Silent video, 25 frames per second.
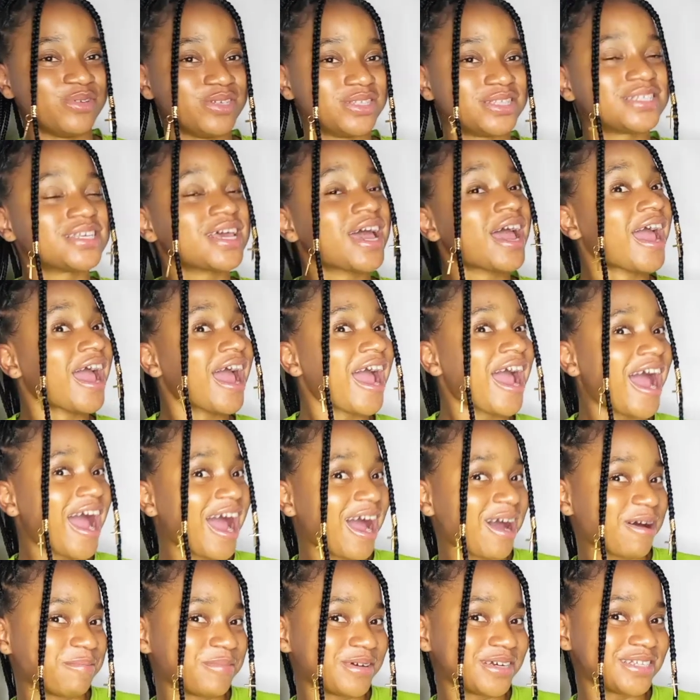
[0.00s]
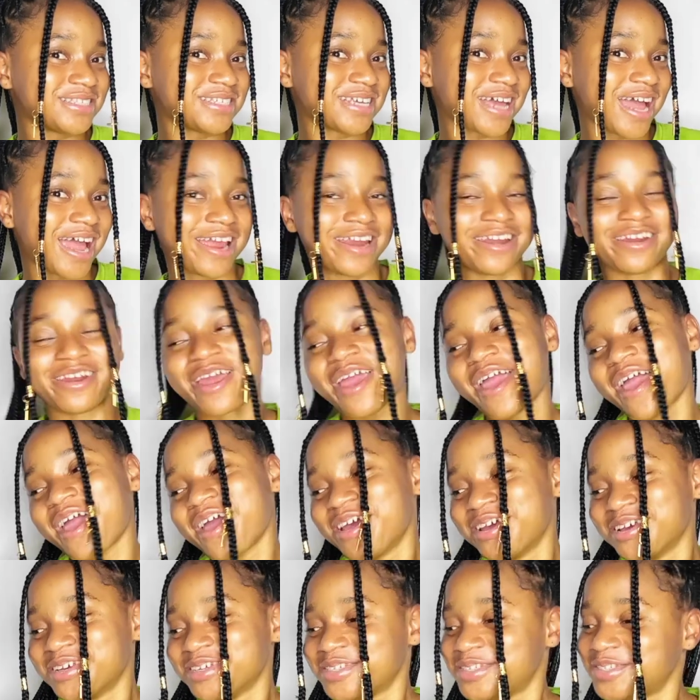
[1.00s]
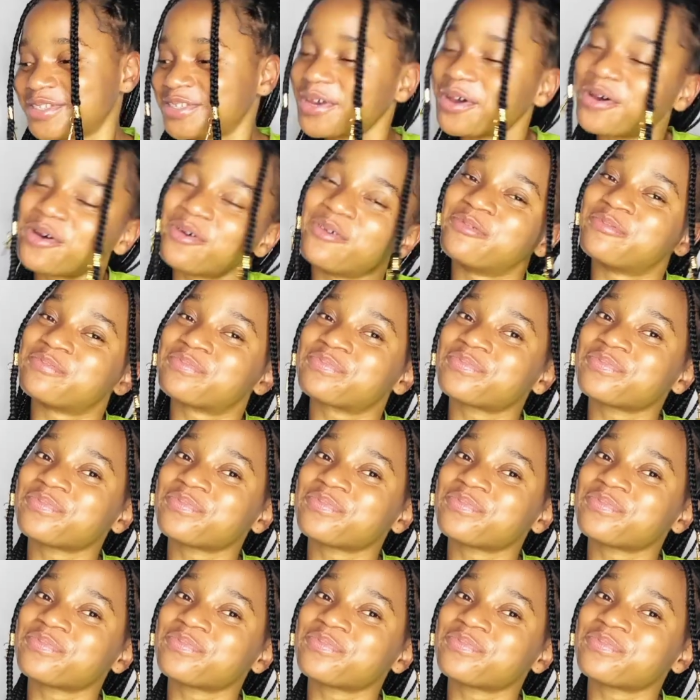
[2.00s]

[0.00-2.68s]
with harmattan so